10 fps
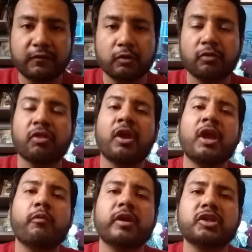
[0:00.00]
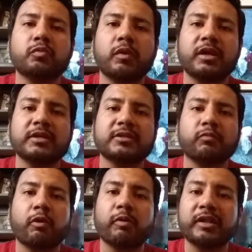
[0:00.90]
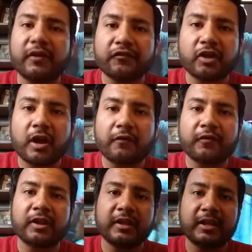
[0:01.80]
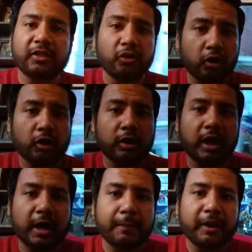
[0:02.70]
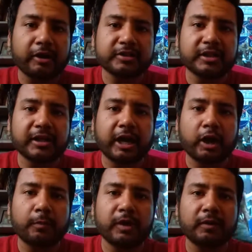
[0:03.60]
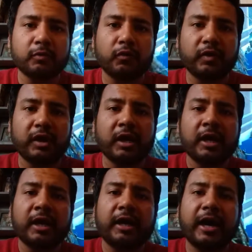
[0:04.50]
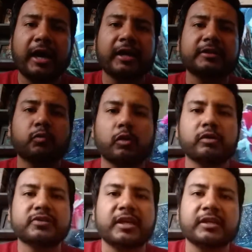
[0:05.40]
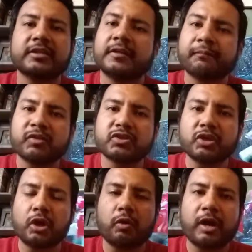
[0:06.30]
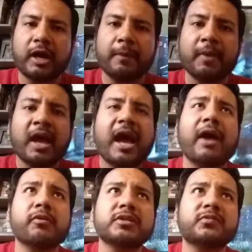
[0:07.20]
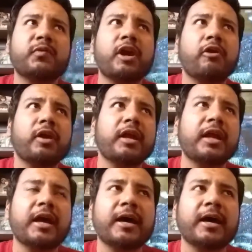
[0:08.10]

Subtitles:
Youth, which was where we left off in the third Pirates of the Caribbean movie at World's End. So I was very